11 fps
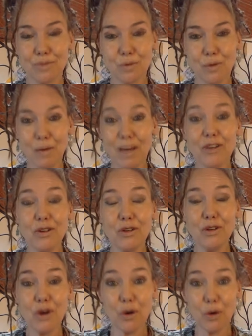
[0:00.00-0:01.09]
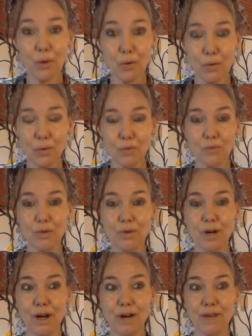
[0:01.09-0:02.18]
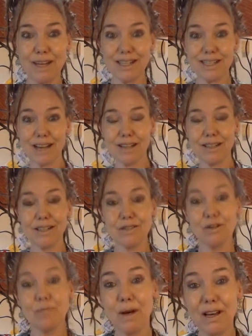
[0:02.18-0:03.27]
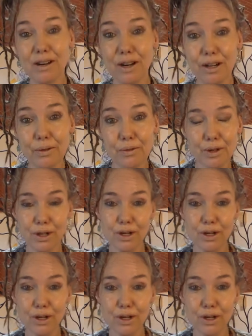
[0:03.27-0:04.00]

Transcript: We might not know how that exactly is going to pan out,